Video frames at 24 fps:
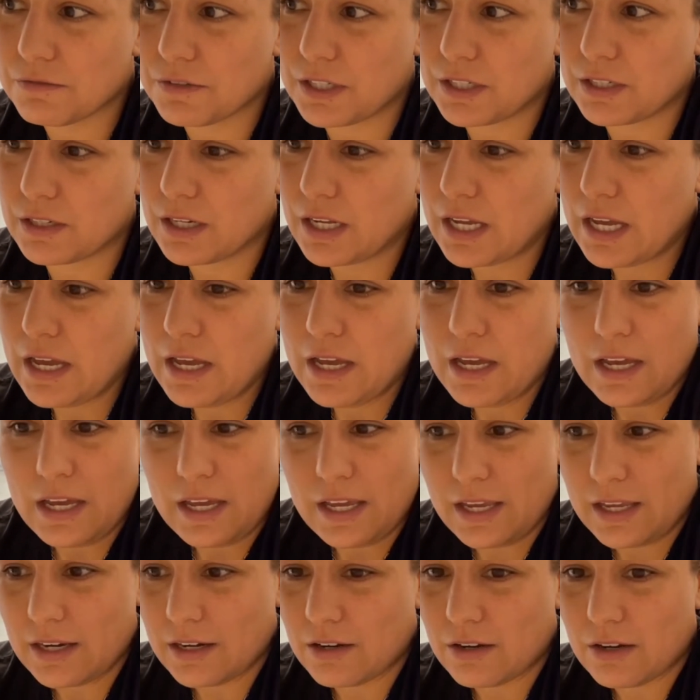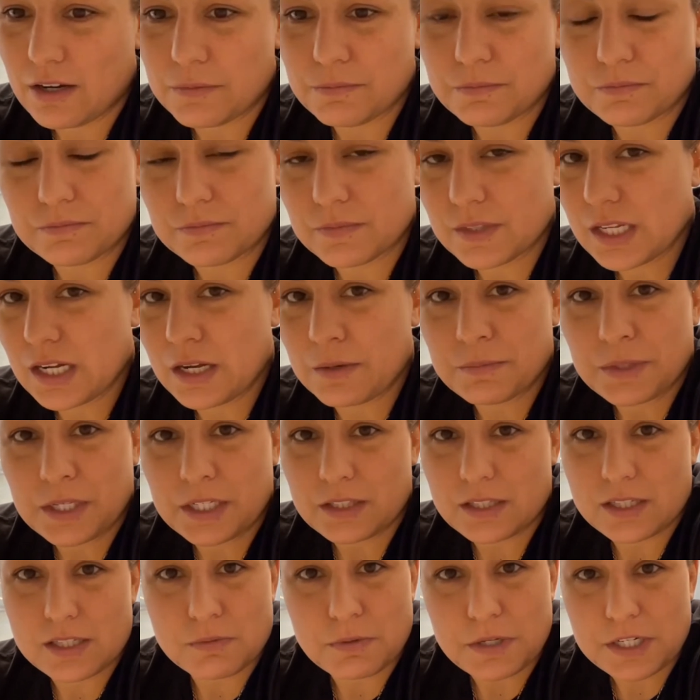And, I'm not
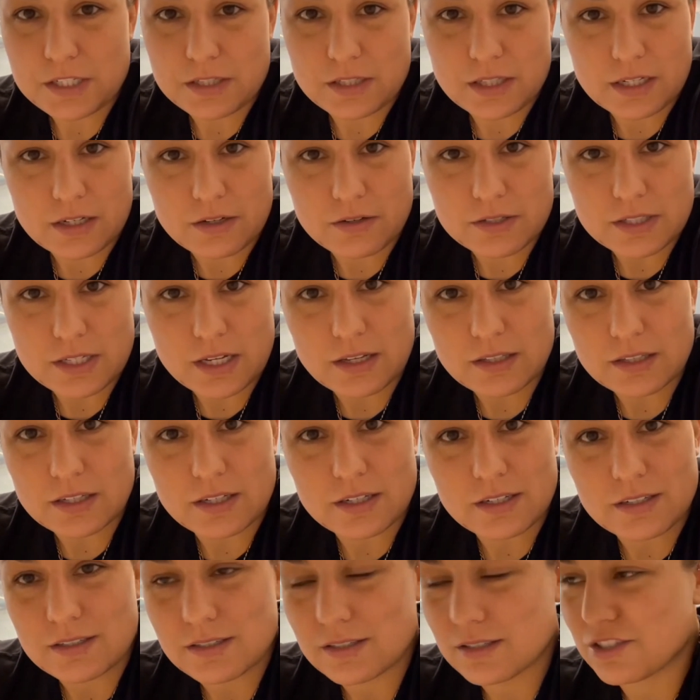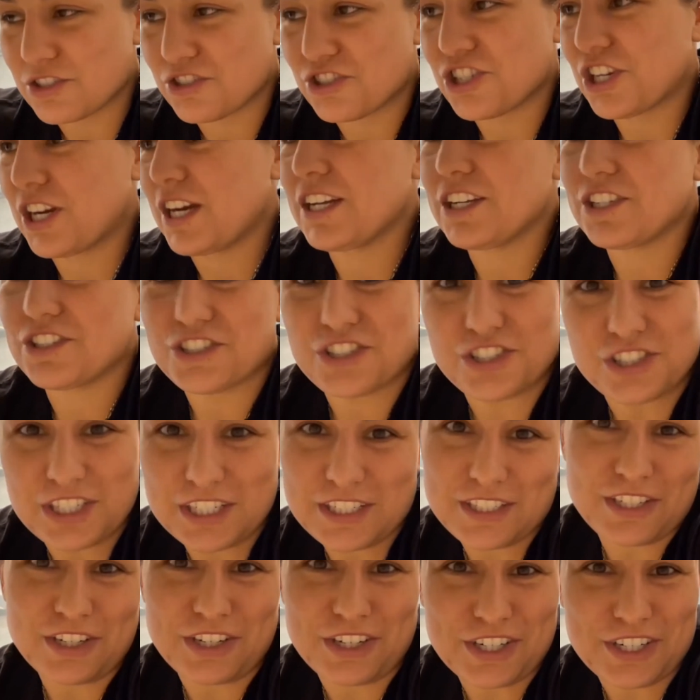this person that goes out there and is a giant shit
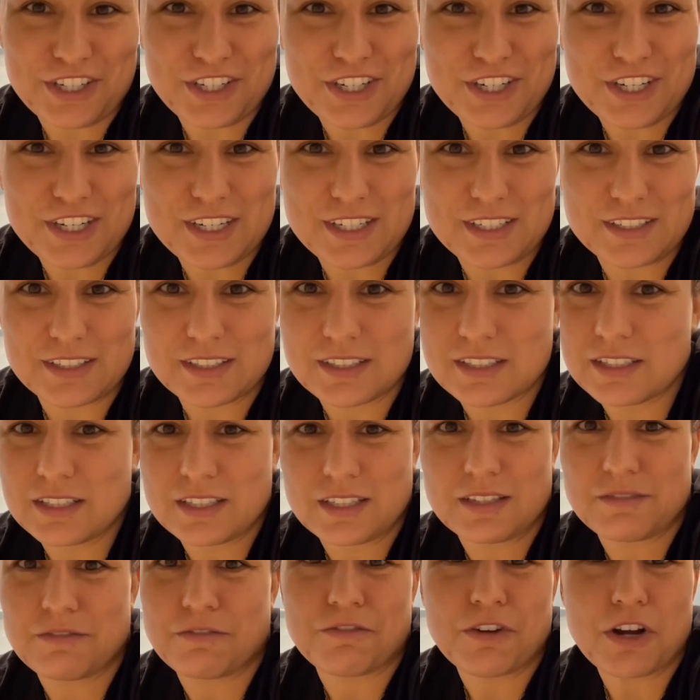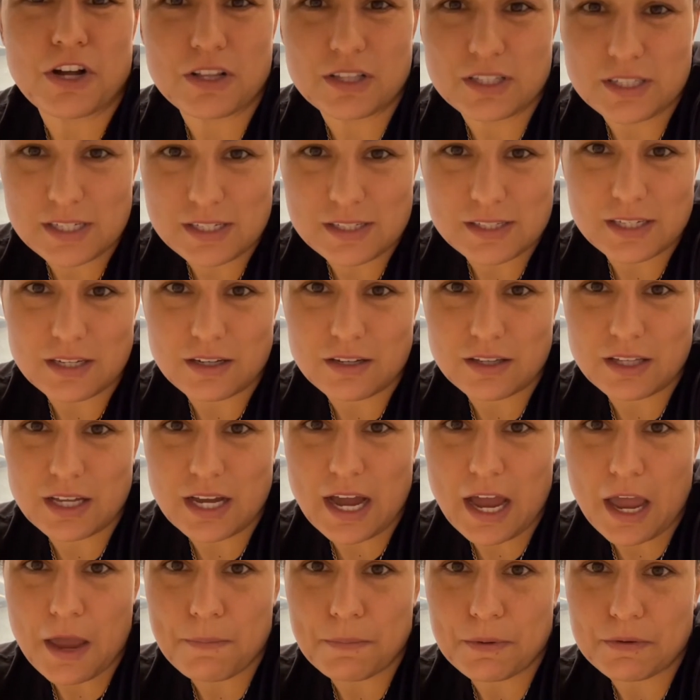talker and falling into all the
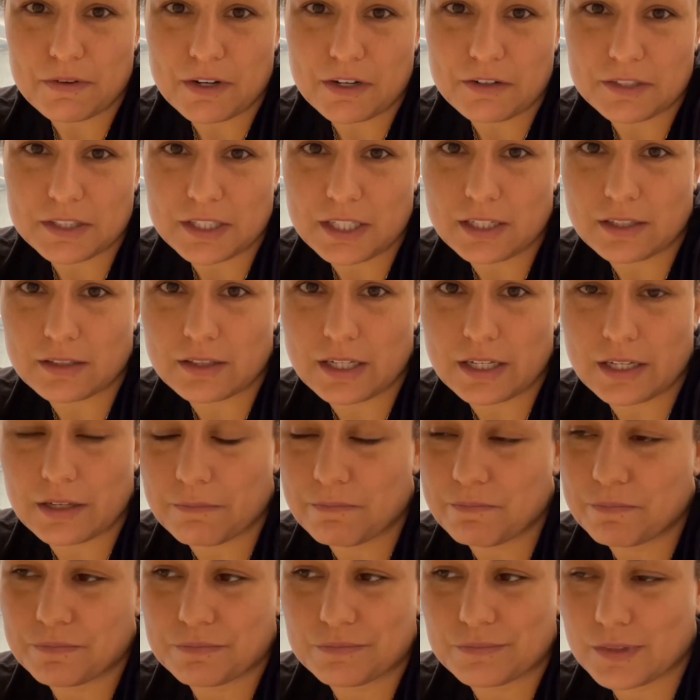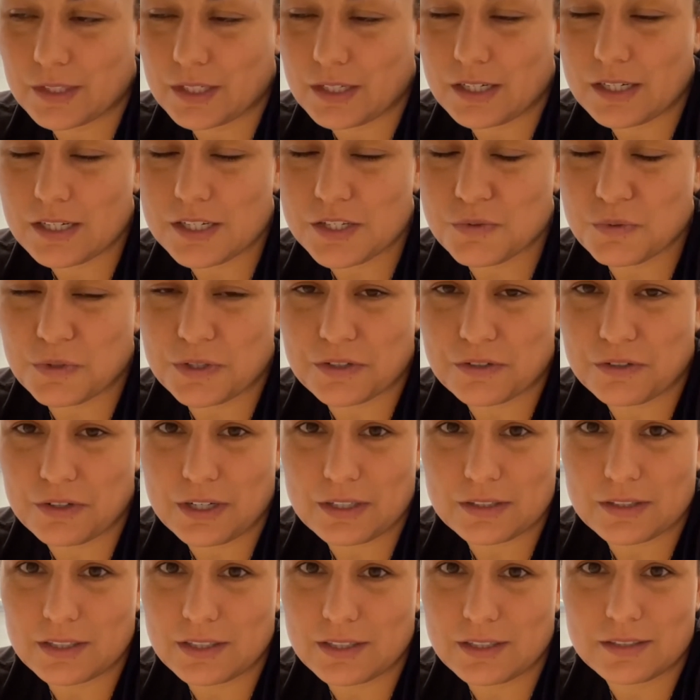hype of everything. Like, I just want to go
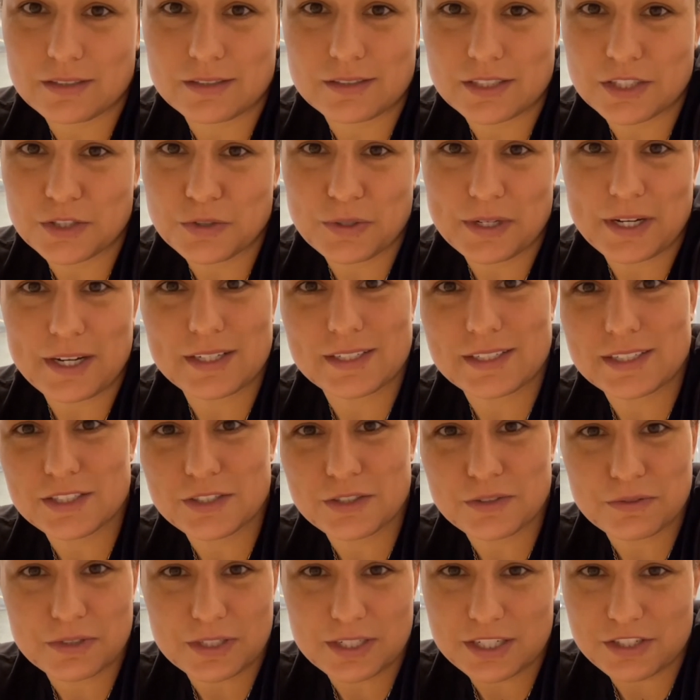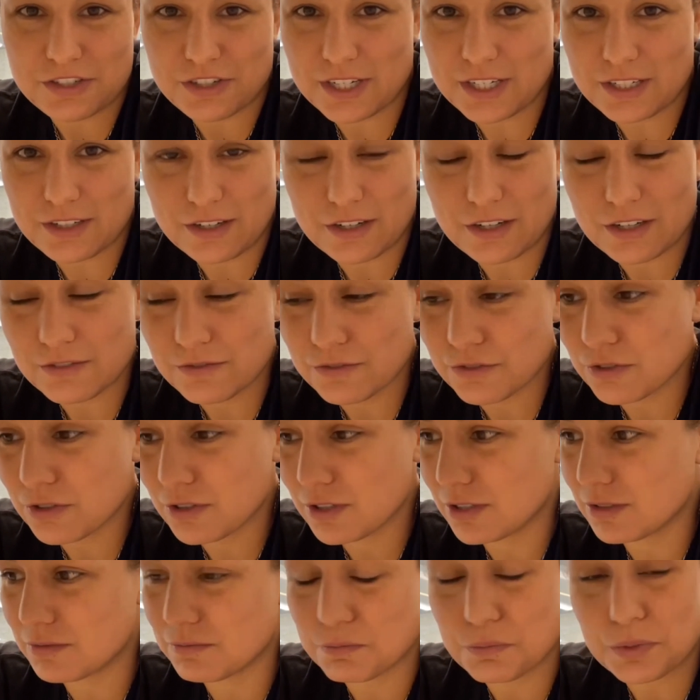out there and do what I do and what I train hard for
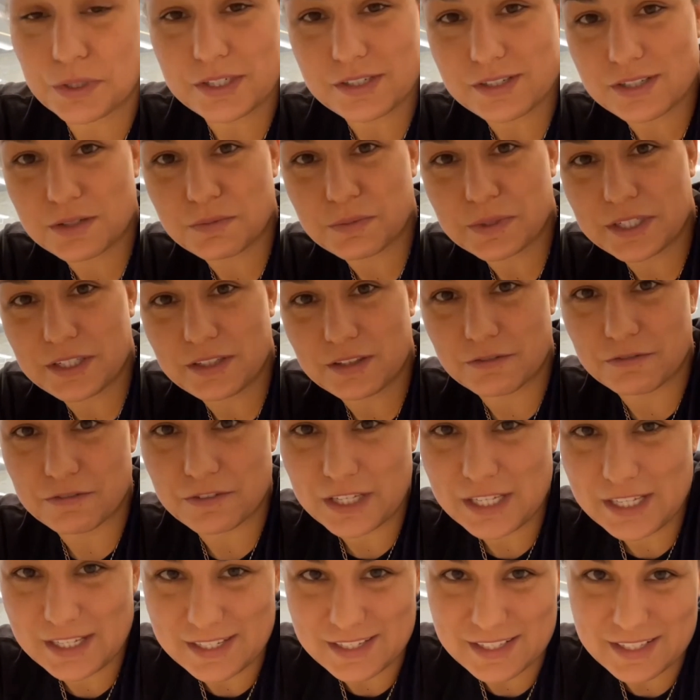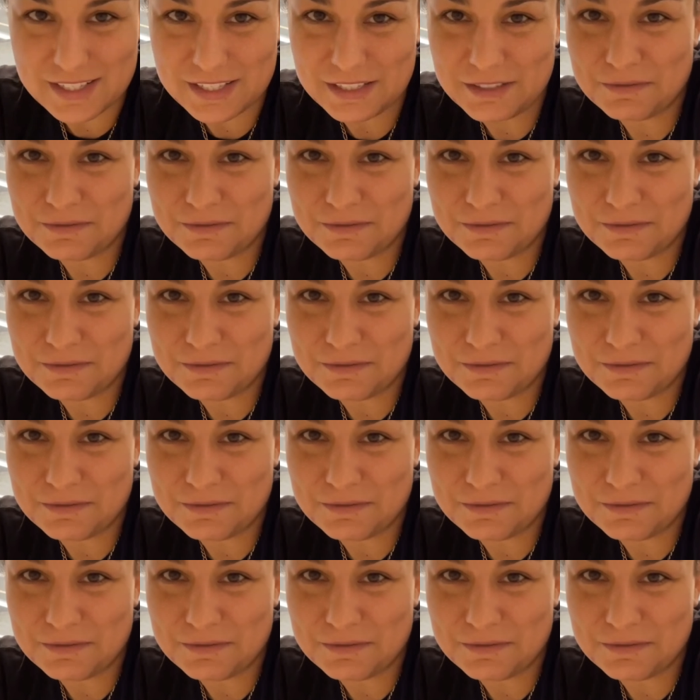and punch somebody in the face.